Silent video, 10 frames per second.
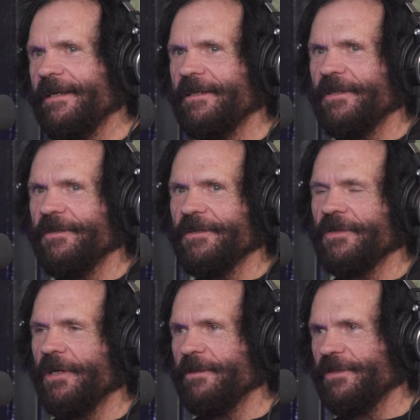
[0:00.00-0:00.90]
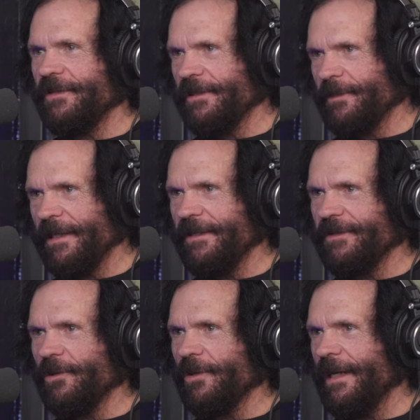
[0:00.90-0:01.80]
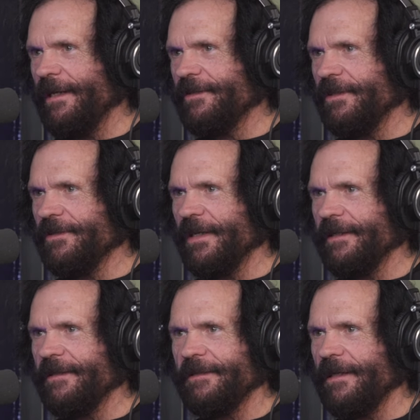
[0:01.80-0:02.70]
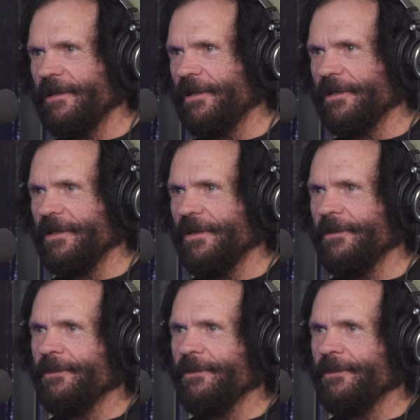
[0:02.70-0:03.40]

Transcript: that did the song was in this place, the Okayansky's, not that long ago.